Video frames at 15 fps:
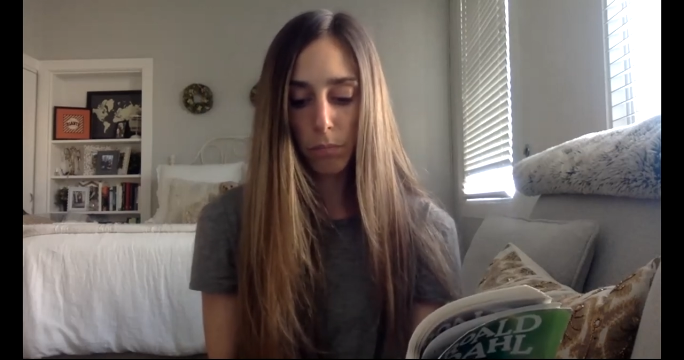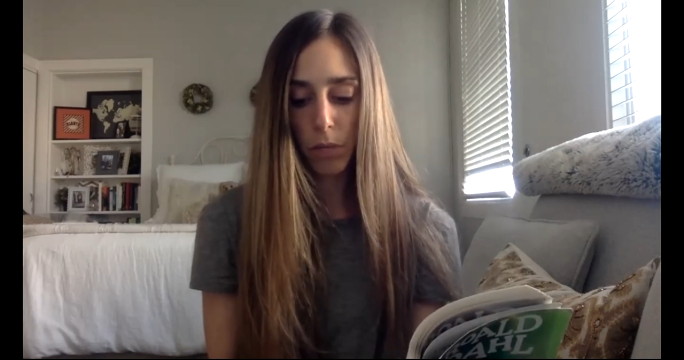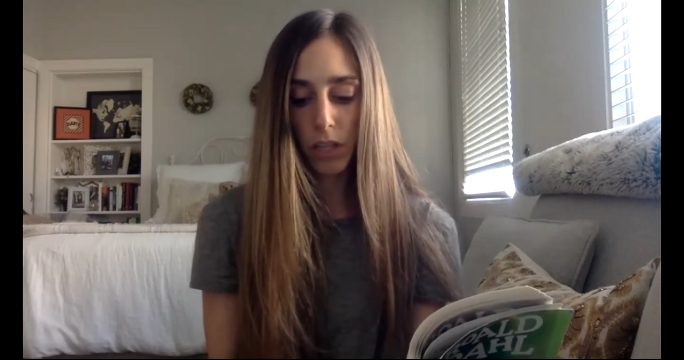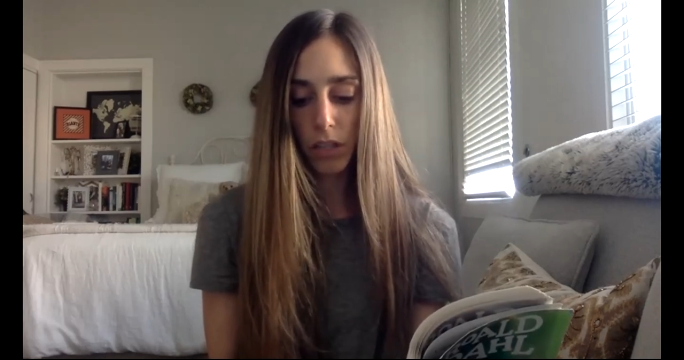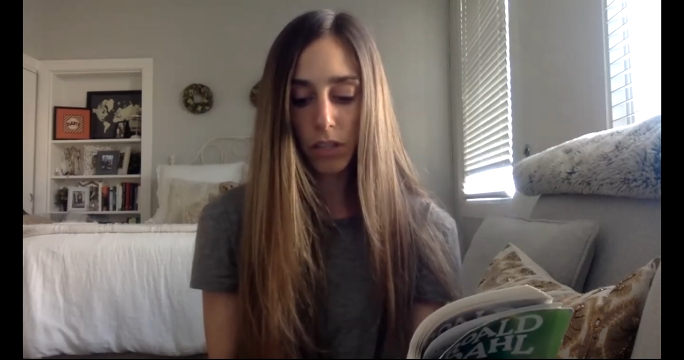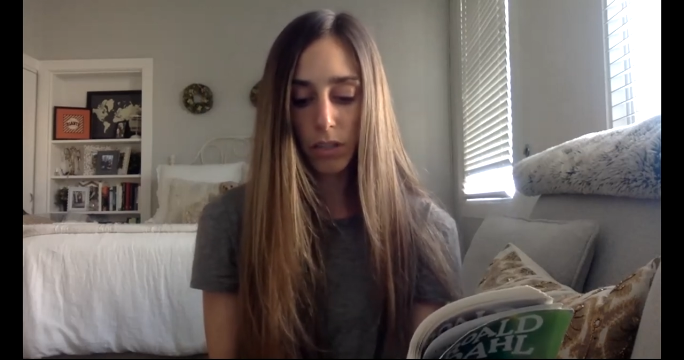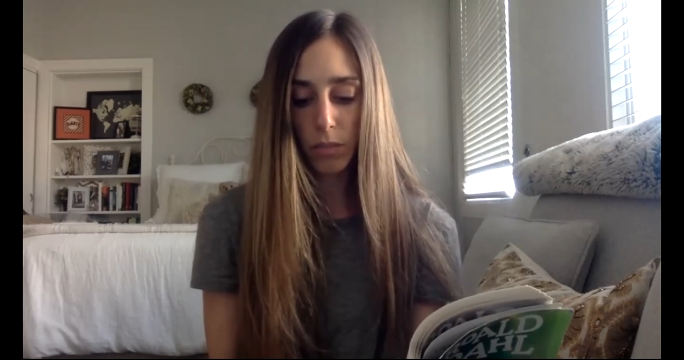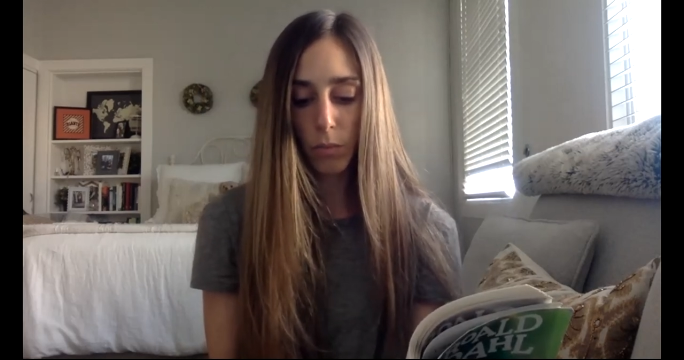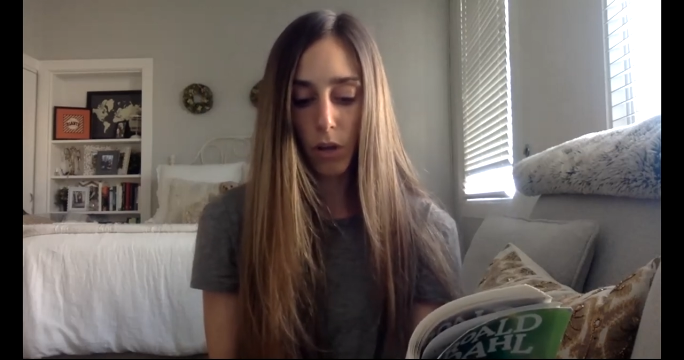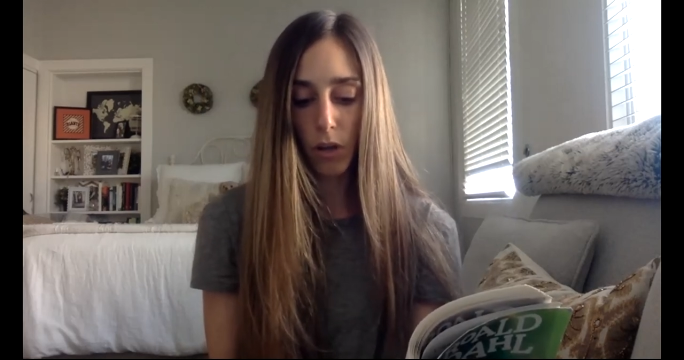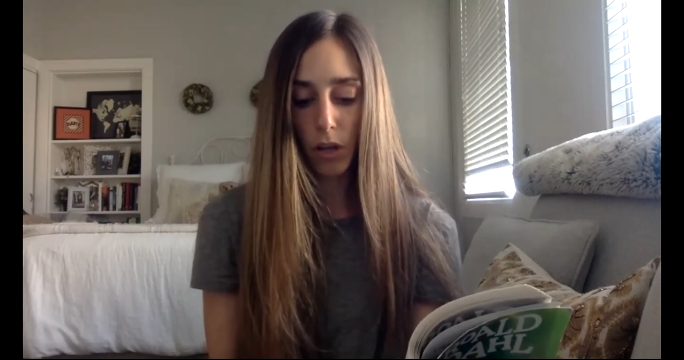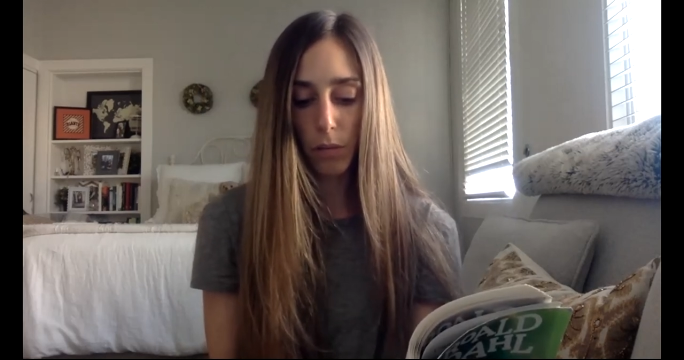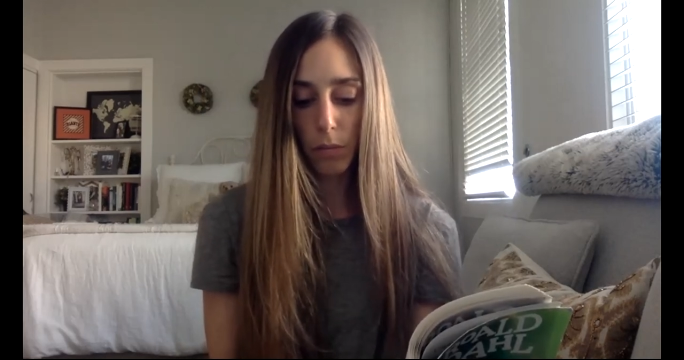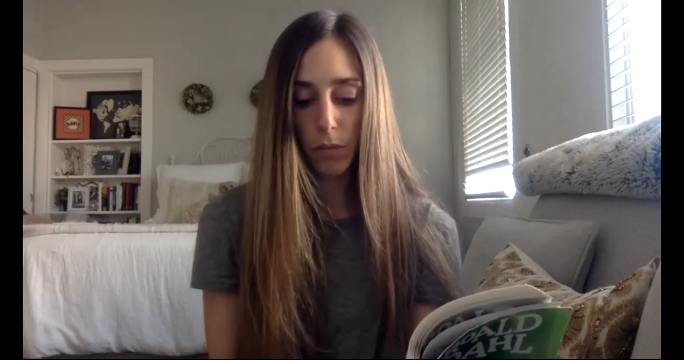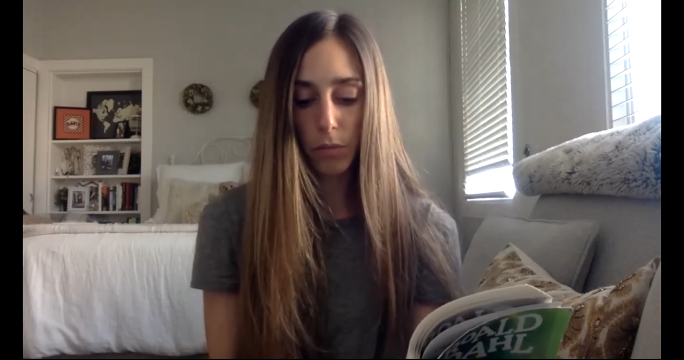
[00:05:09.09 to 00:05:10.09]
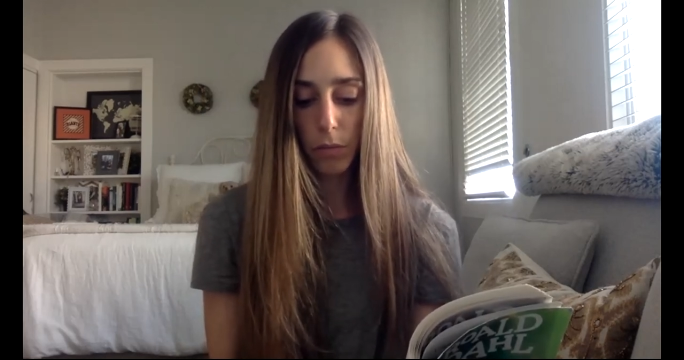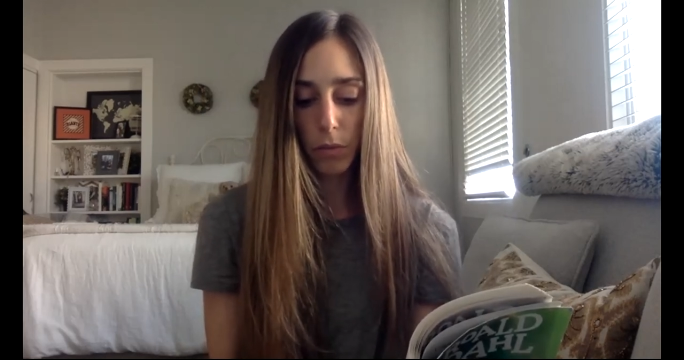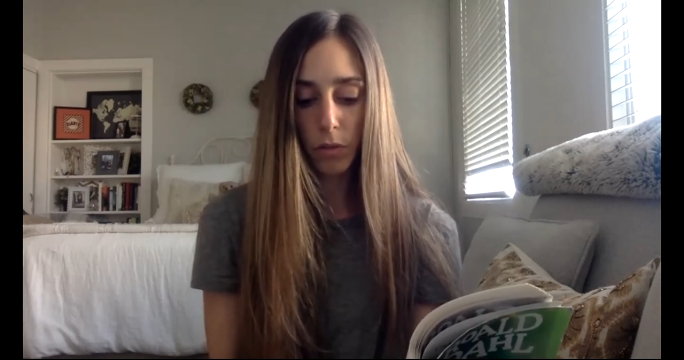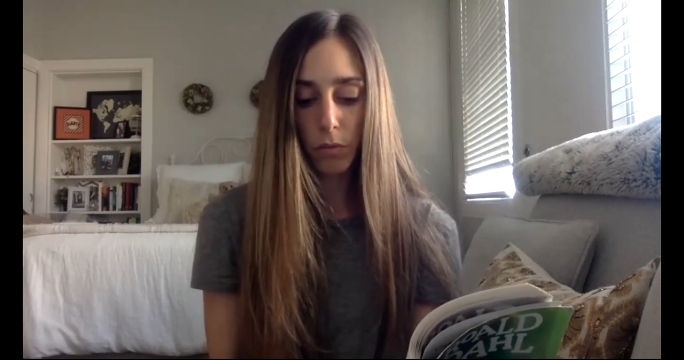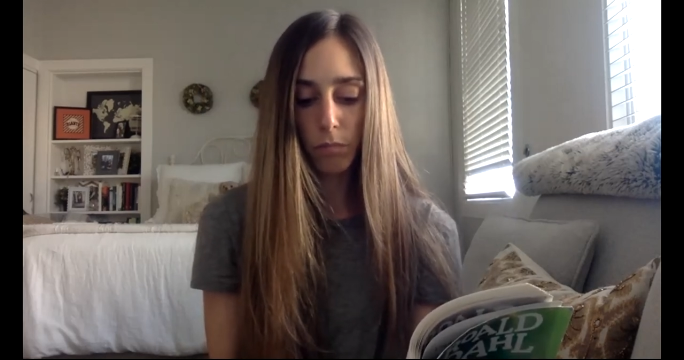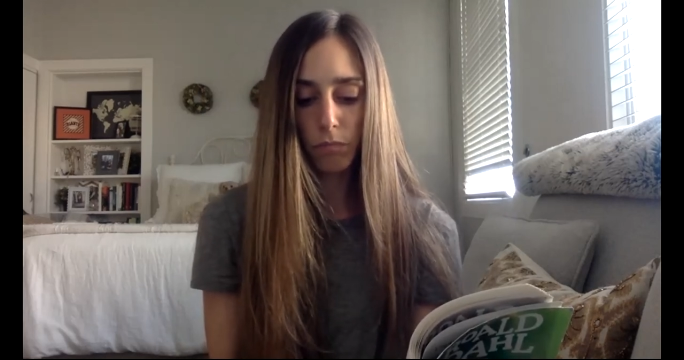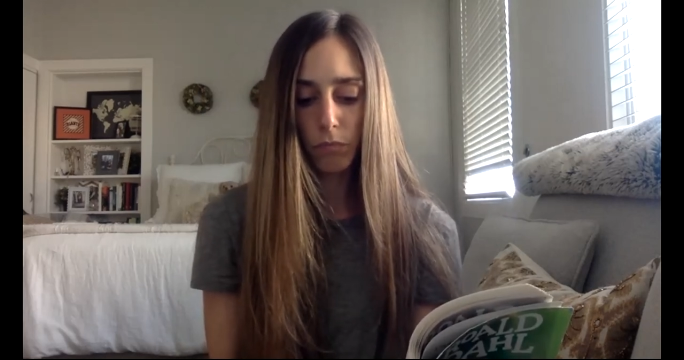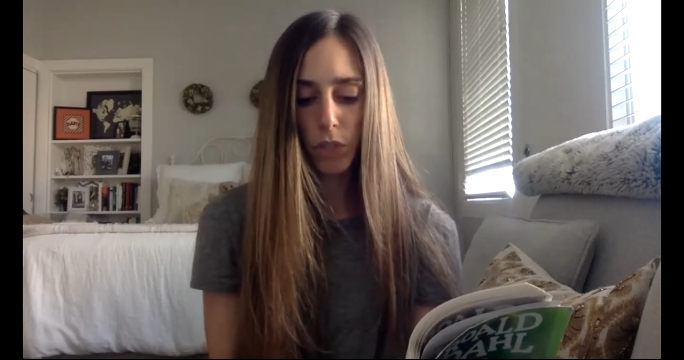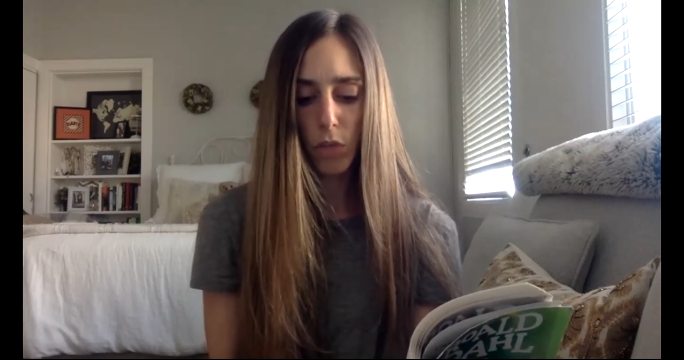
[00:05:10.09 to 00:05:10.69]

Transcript: Bug swallow up, he boomed.